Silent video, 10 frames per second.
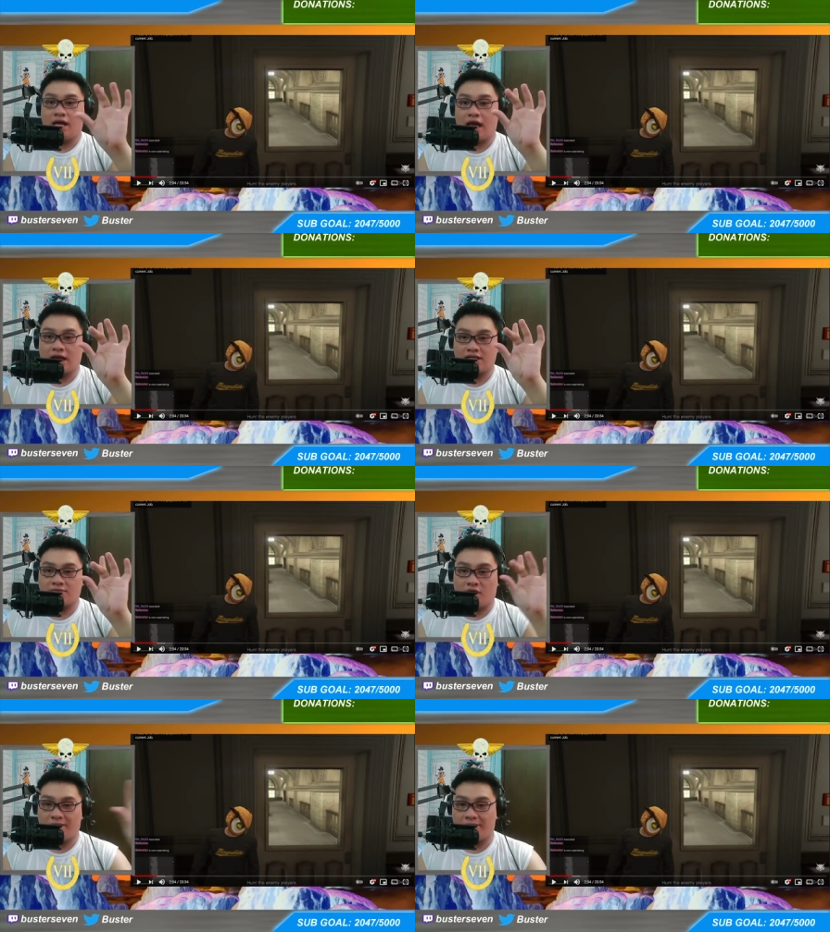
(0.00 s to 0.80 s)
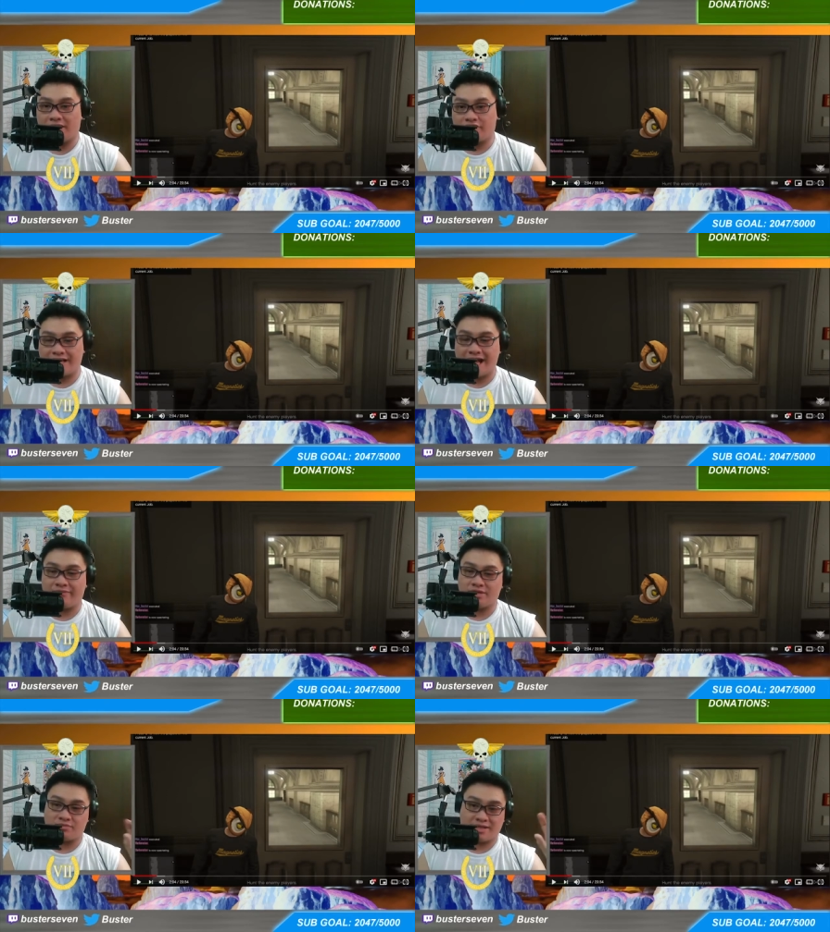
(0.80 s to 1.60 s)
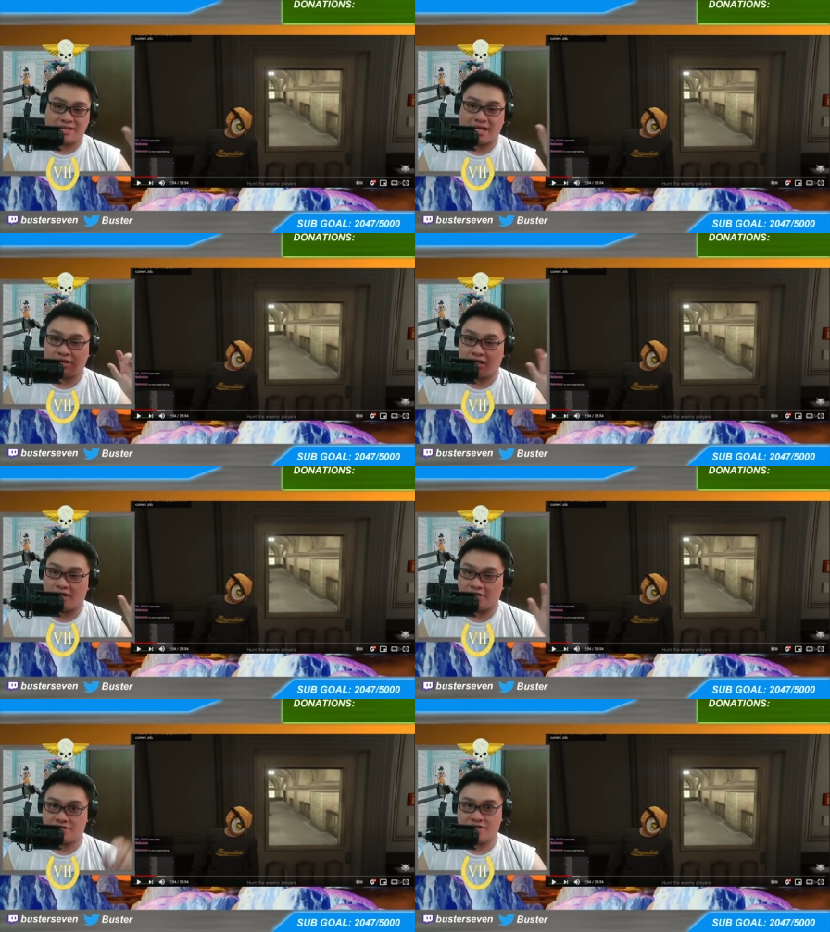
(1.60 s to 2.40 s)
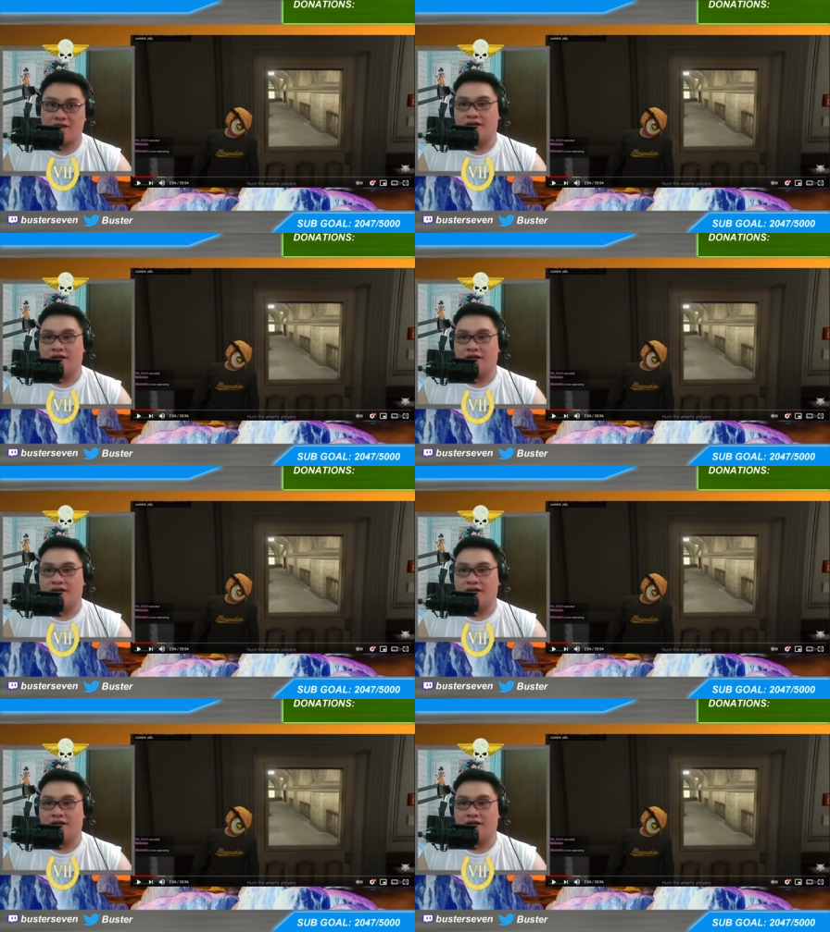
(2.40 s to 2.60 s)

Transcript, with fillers: a small amount of damage but not large